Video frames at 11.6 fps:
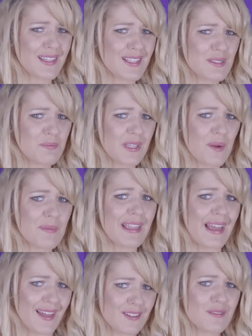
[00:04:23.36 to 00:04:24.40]
kids becoming
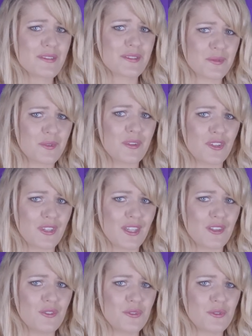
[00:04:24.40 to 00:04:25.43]
adults sooner than they
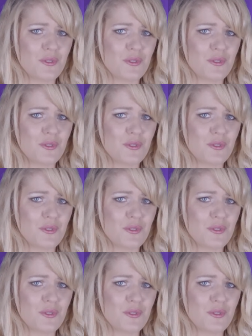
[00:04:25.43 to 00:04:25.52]
used